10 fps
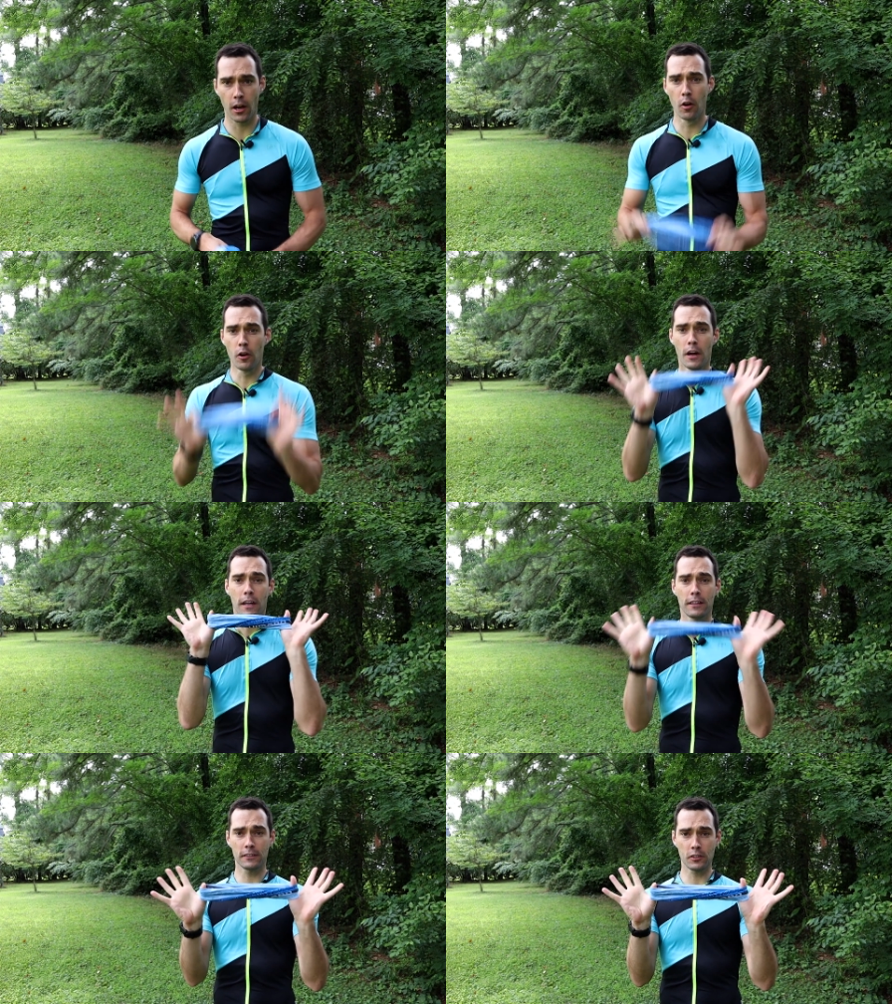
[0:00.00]
So
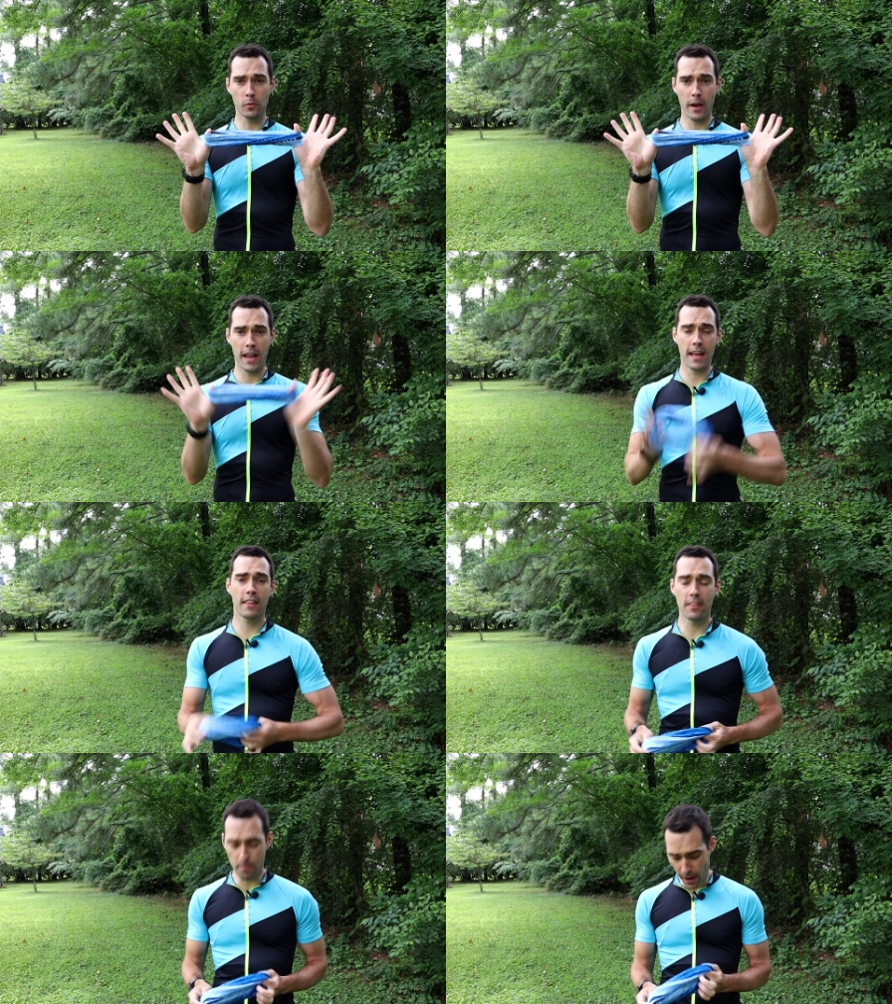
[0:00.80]
this is where
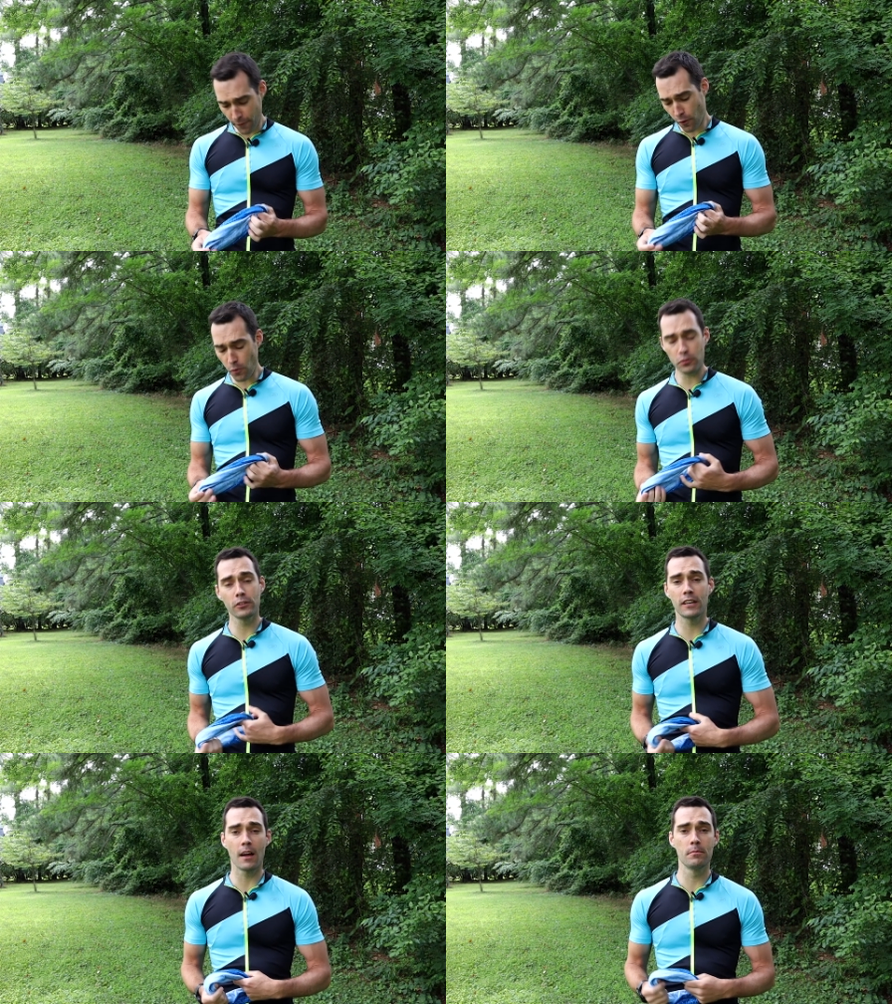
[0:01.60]
the buff
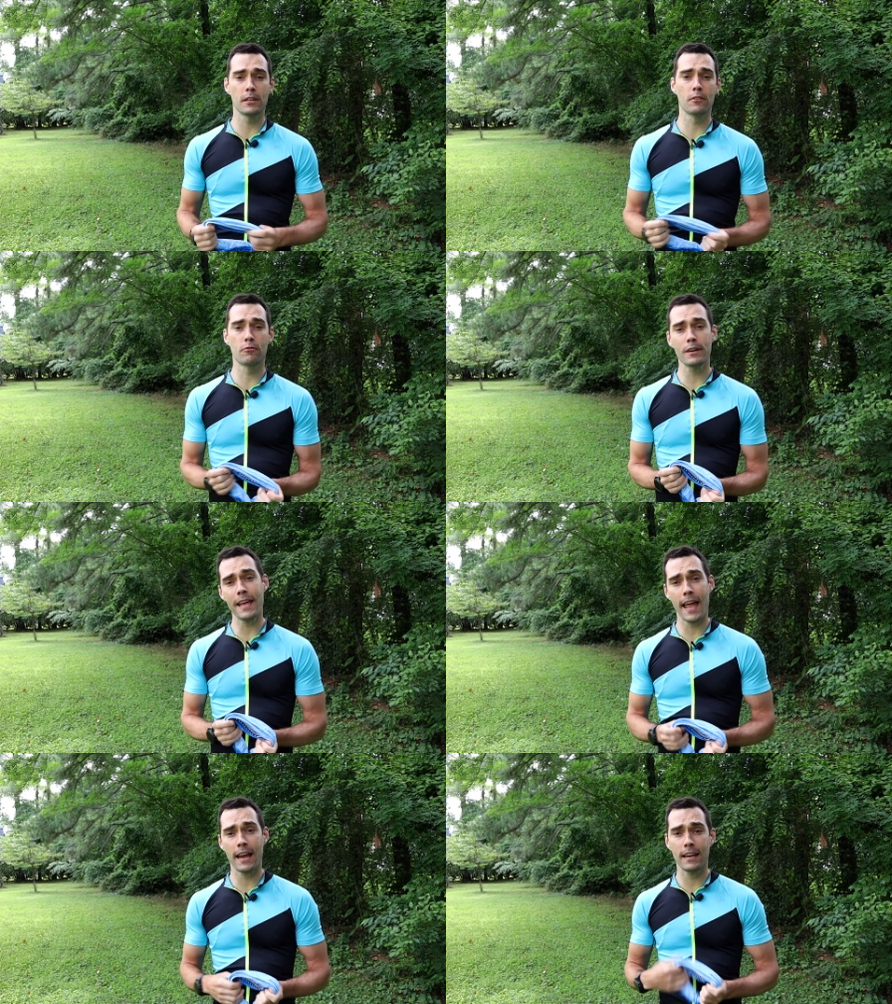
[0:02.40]
also comes in really
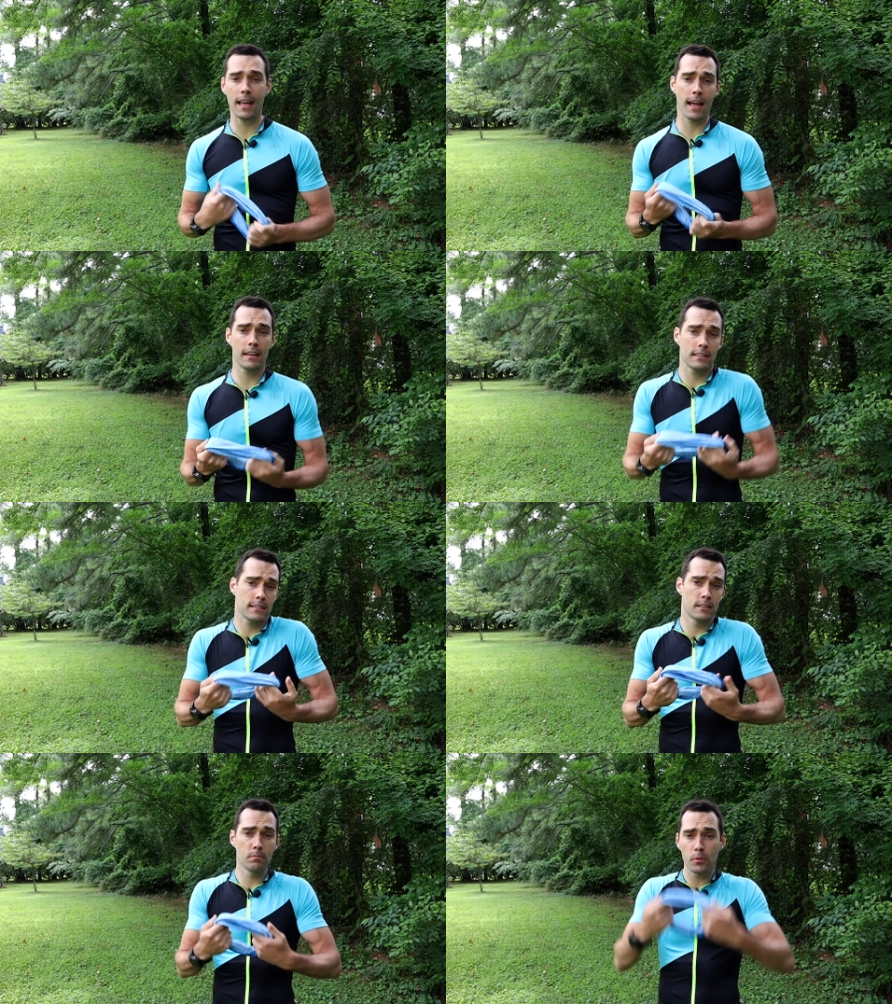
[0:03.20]
handy as a
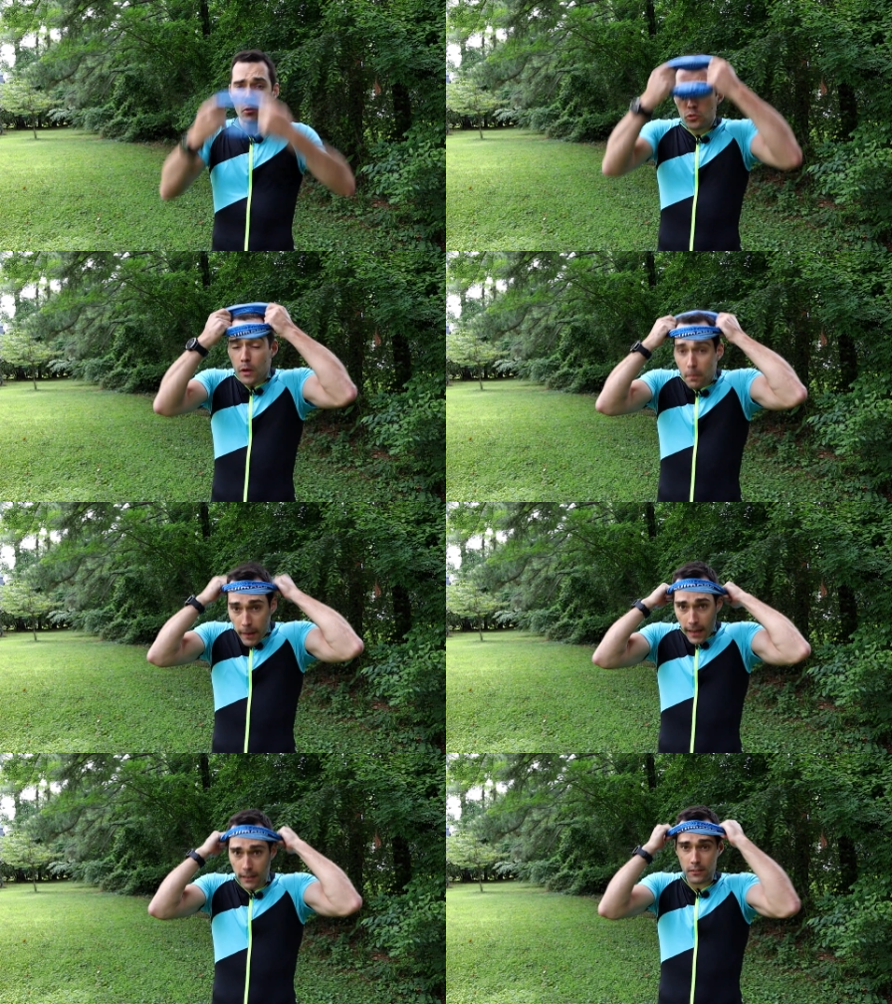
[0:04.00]
simple
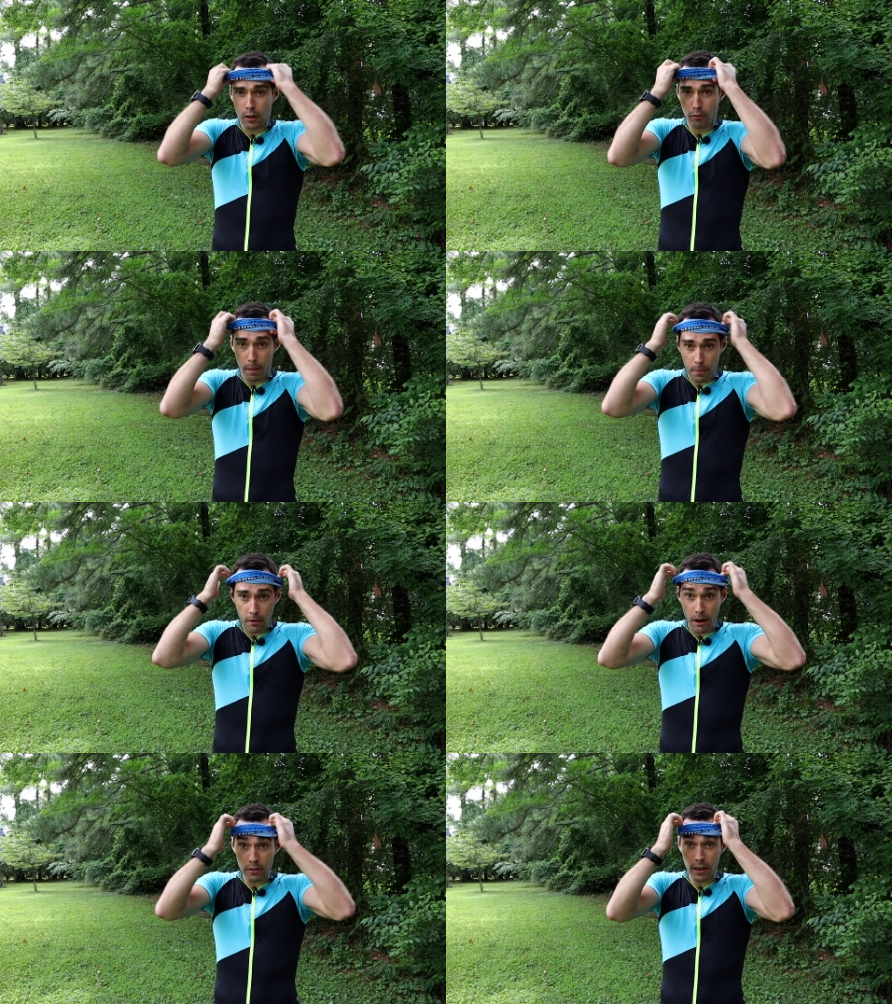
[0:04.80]
sweatband. So wrap it
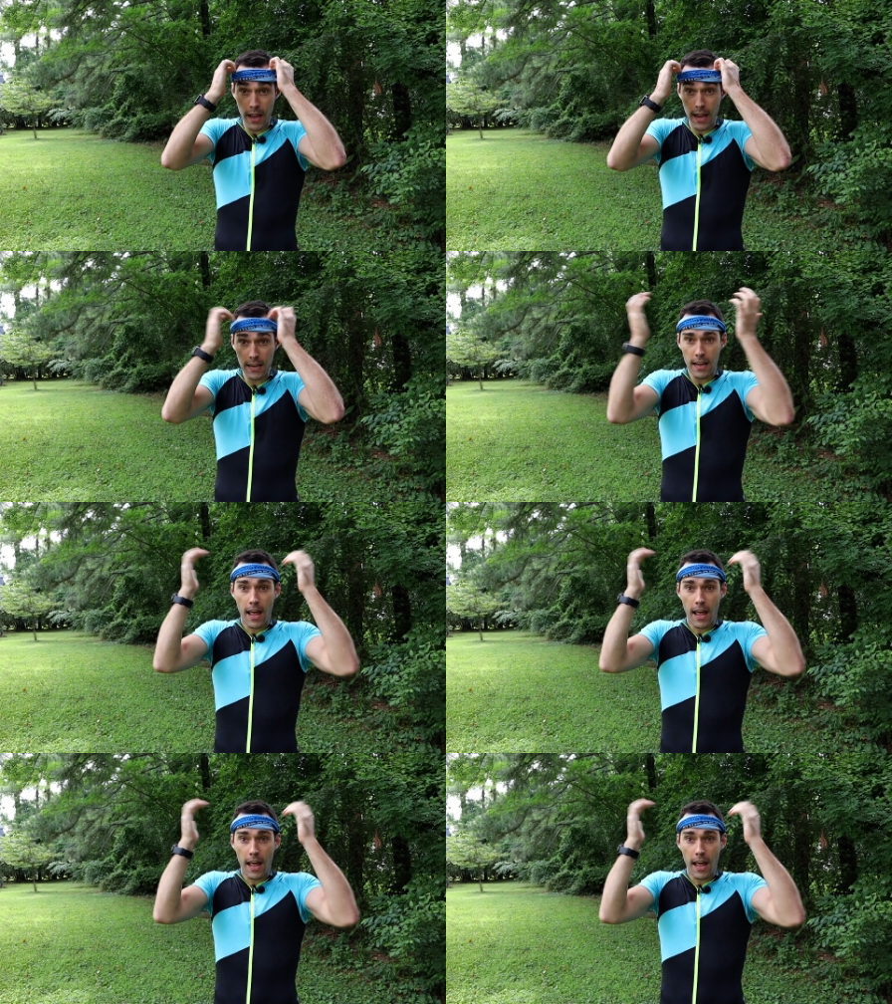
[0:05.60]
around your head